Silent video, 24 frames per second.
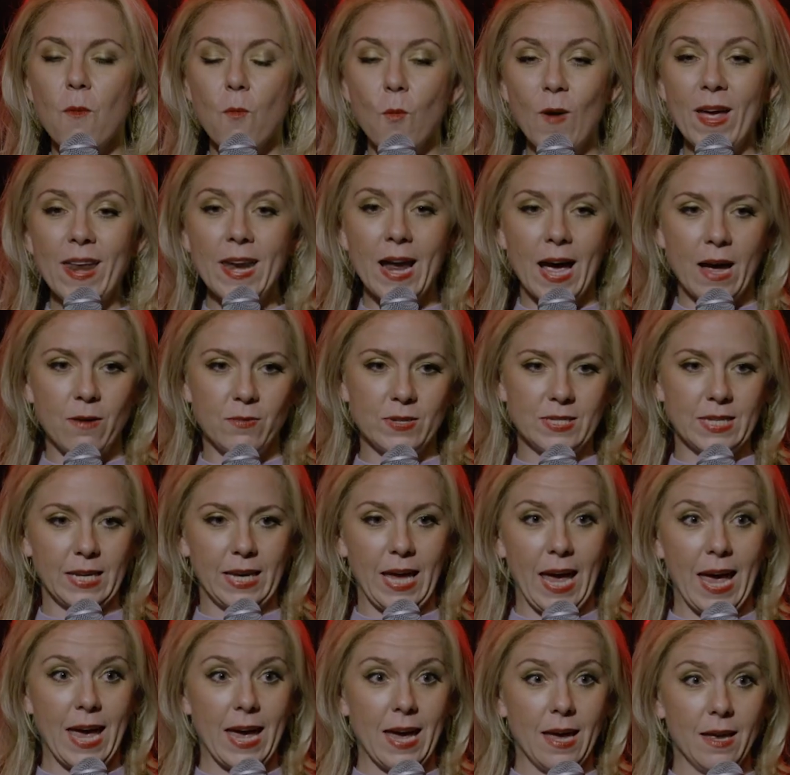when I was a
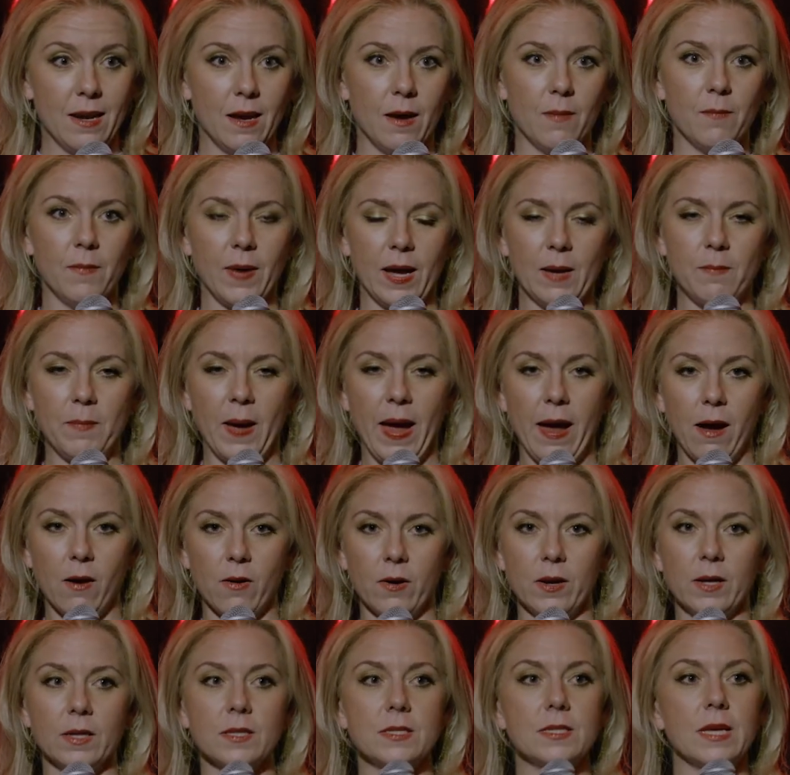kid, my
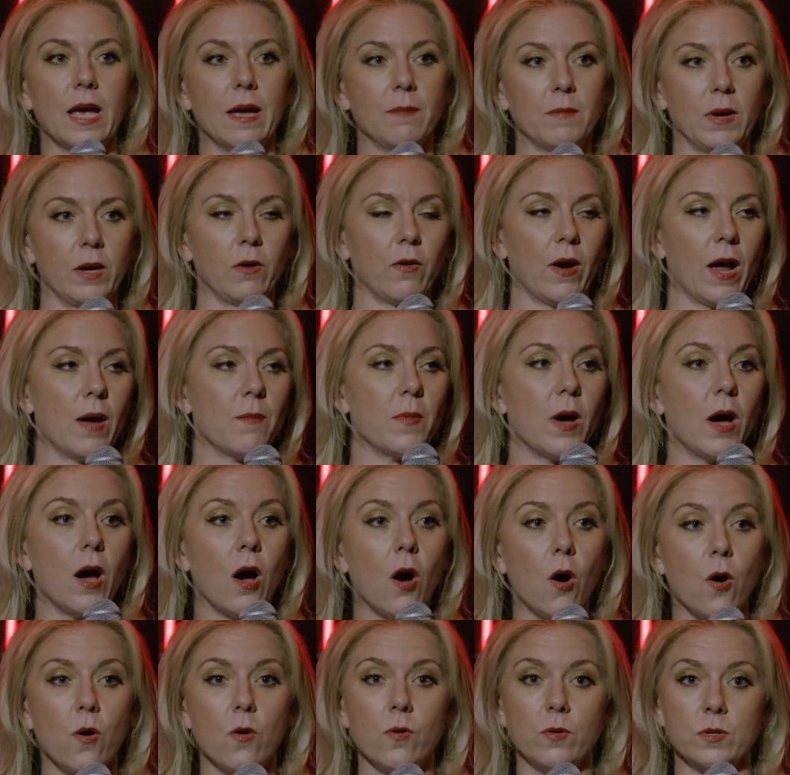parents and my grandma
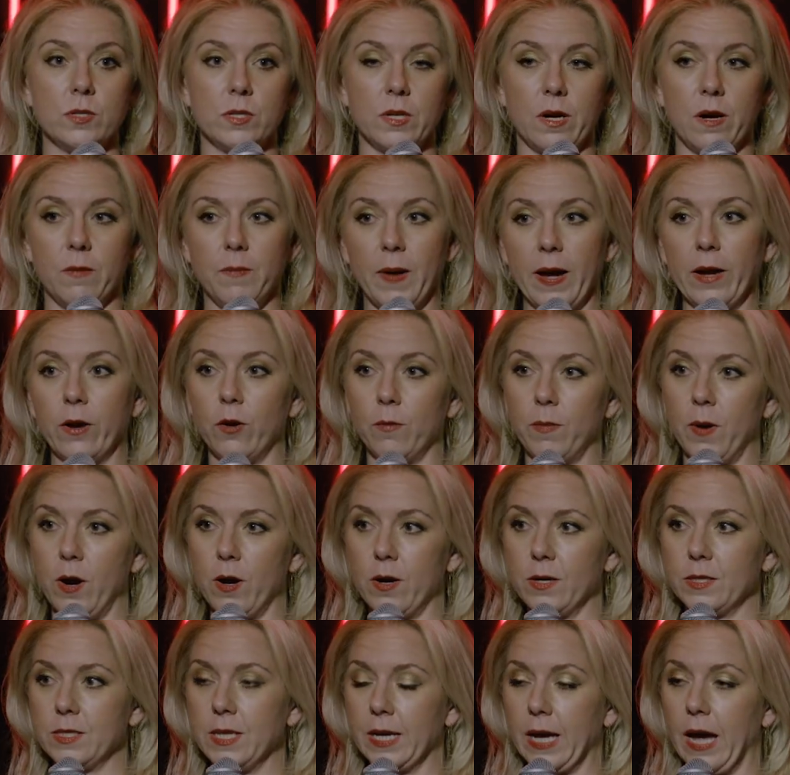owned a biker
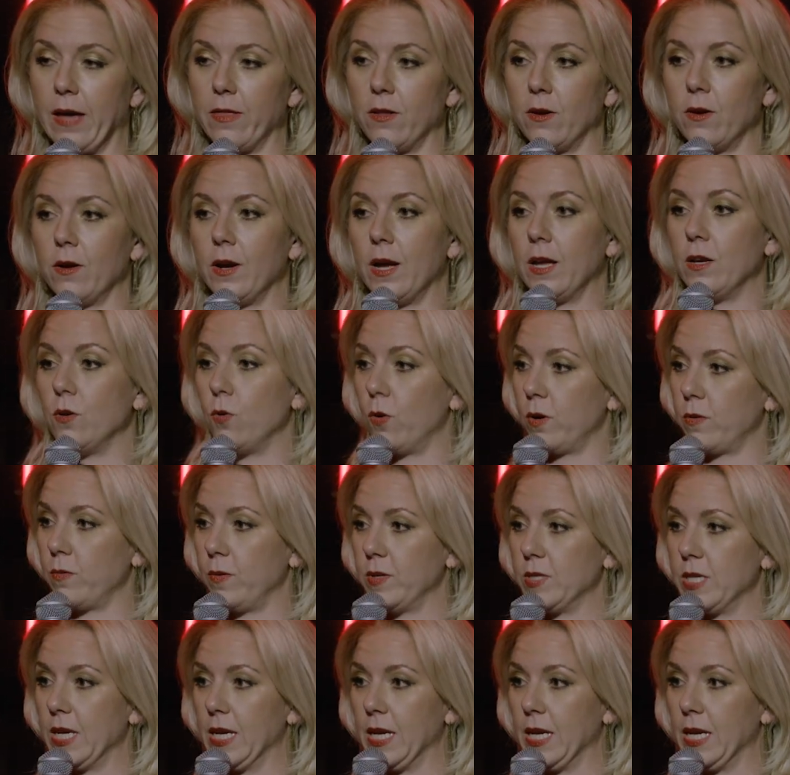bar together in Northwest